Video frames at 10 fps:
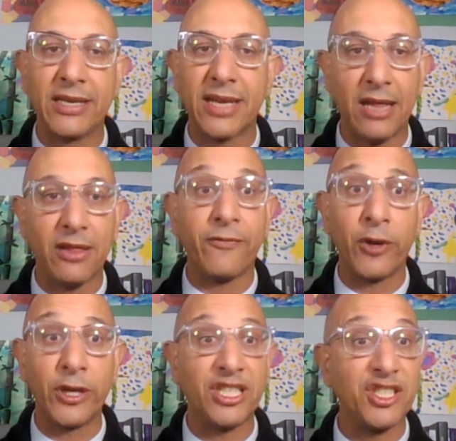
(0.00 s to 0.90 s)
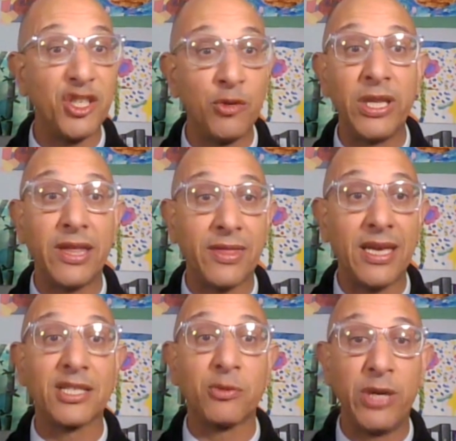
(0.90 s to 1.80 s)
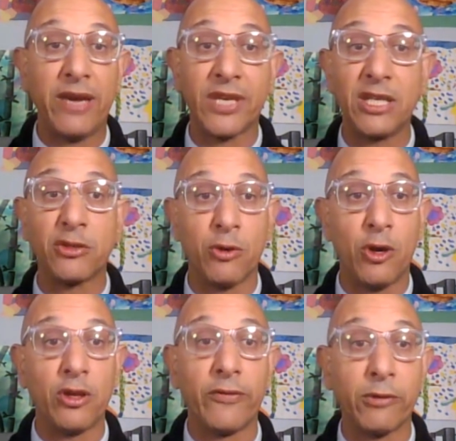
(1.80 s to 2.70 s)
on Californians doing the things we have control